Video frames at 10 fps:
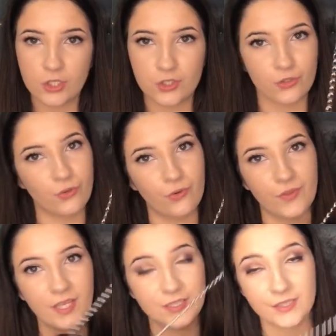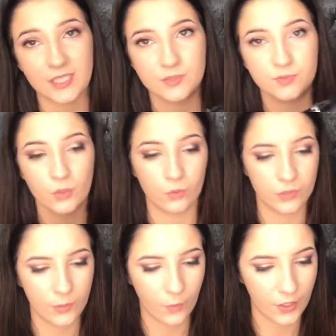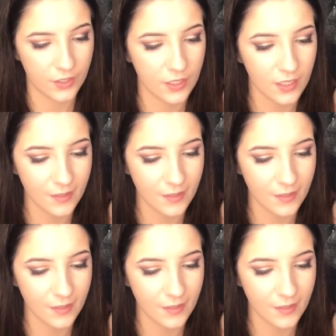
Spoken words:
So this was the only one.